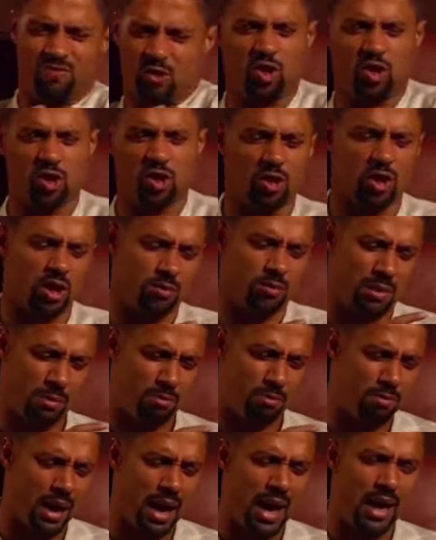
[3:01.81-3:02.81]
jerking my
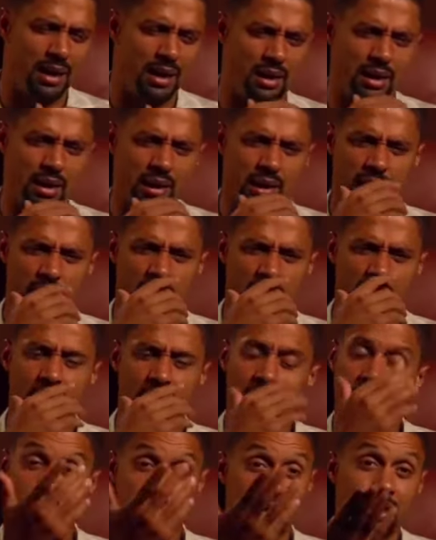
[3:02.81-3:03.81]
body. And
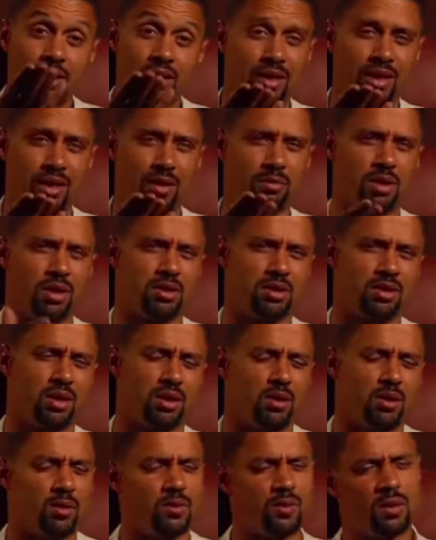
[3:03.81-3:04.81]
I'm looking at
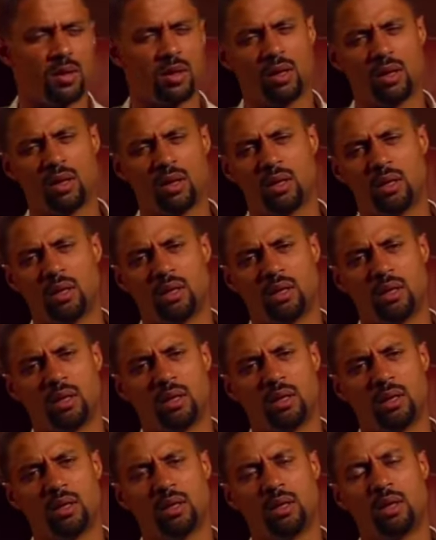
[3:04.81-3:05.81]
myself.
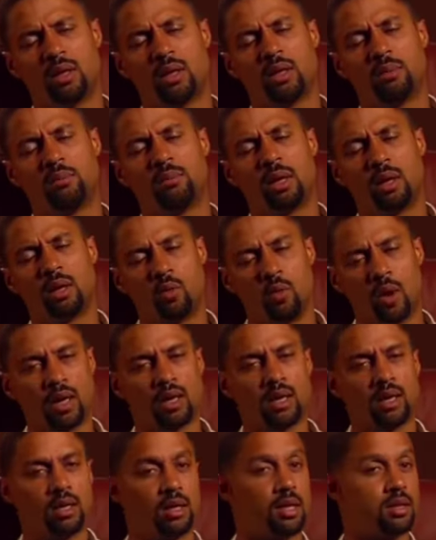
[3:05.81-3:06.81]
I'm like, why
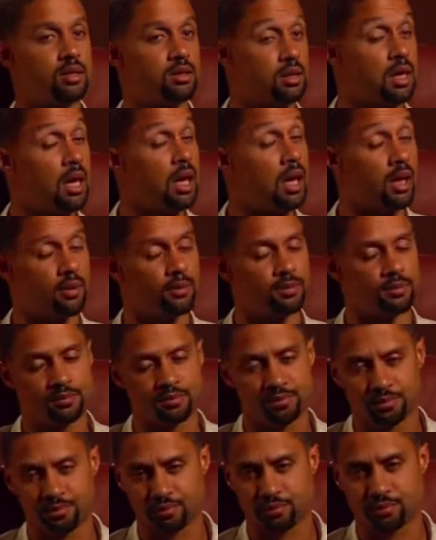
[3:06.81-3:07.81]
can't I stop?
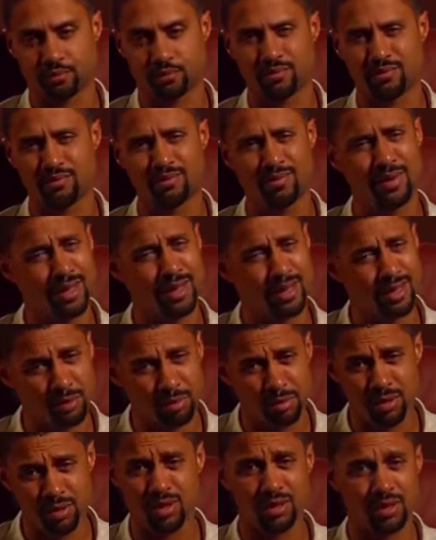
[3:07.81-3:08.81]
I
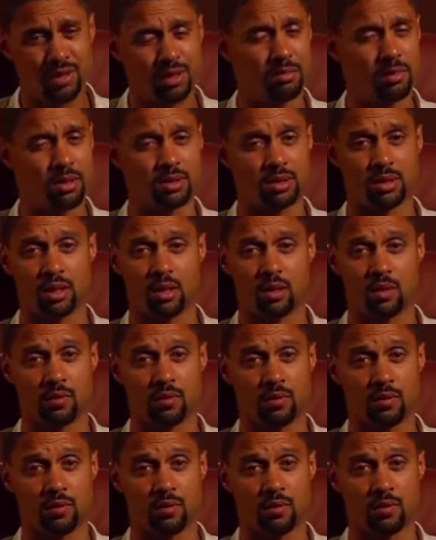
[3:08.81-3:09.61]
kept looking at myself.